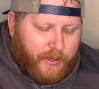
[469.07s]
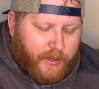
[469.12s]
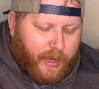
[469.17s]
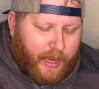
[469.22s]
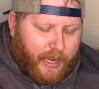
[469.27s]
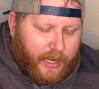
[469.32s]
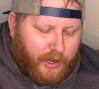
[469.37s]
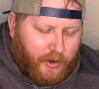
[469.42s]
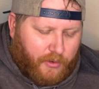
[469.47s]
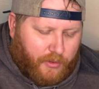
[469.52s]

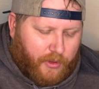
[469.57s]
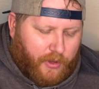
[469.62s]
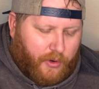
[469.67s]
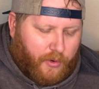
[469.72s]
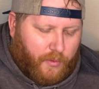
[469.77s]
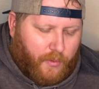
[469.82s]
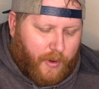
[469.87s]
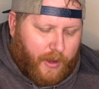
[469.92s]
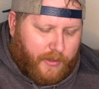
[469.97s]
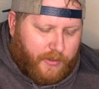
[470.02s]
and your
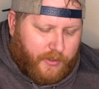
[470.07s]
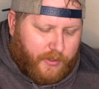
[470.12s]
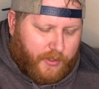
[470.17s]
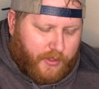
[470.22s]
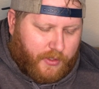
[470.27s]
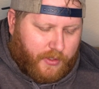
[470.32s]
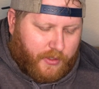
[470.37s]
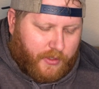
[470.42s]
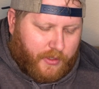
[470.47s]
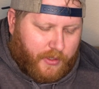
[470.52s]
little
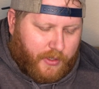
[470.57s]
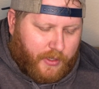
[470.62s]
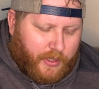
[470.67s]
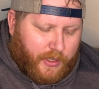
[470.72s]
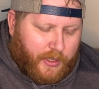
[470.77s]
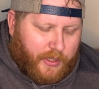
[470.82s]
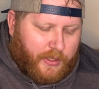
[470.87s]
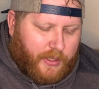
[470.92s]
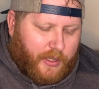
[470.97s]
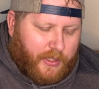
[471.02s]
ones.
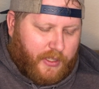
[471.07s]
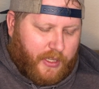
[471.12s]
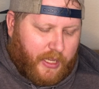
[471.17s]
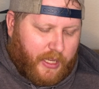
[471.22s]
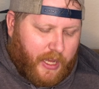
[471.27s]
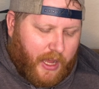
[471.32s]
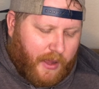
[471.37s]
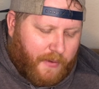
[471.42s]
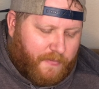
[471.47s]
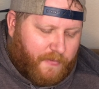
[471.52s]
Thus he
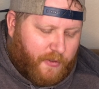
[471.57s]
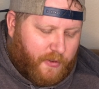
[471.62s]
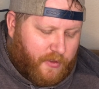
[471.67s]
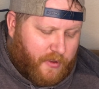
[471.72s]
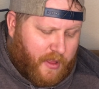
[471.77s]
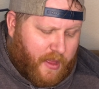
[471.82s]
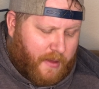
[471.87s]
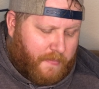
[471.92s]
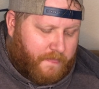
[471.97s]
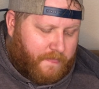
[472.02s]

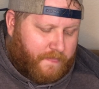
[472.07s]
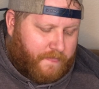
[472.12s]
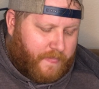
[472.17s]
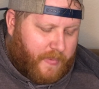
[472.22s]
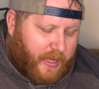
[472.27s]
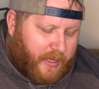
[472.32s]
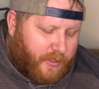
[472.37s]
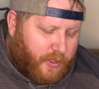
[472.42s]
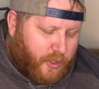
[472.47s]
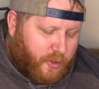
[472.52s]
comforted them
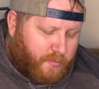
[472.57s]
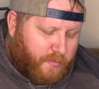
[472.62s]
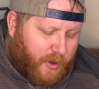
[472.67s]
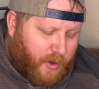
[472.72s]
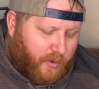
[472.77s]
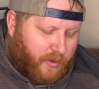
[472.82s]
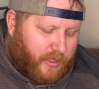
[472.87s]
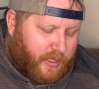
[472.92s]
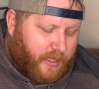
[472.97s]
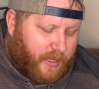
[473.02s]
and
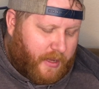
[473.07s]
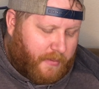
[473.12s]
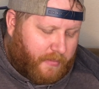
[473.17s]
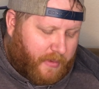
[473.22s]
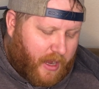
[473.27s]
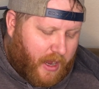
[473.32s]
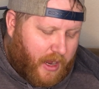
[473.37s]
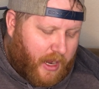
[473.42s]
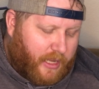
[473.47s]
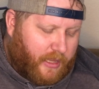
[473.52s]
spoke to them
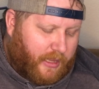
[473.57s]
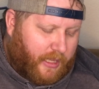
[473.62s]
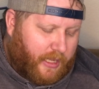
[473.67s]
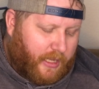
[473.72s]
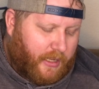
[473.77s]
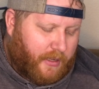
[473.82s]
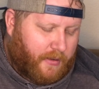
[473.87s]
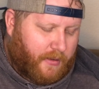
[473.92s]
kindly.